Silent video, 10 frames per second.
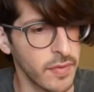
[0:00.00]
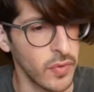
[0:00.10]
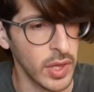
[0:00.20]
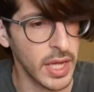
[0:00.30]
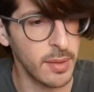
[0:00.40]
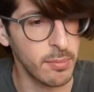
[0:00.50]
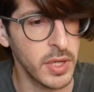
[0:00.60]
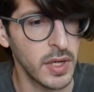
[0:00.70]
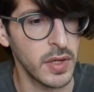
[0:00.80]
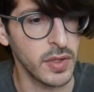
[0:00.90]
the lamp.
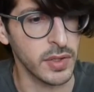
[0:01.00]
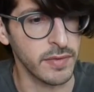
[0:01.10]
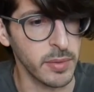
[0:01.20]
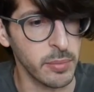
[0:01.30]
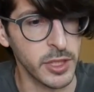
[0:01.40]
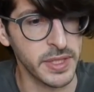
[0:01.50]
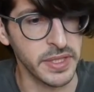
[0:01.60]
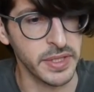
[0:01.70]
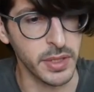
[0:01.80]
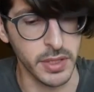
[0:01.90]
So if I press it,
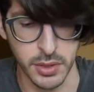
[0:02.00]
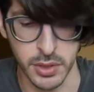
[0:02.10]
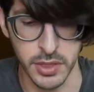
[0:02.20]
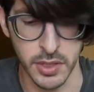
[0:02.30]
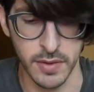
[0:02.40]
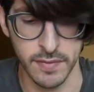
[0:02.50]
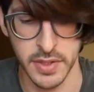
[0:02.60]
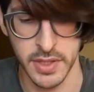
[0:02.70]
it's gonna turn it off.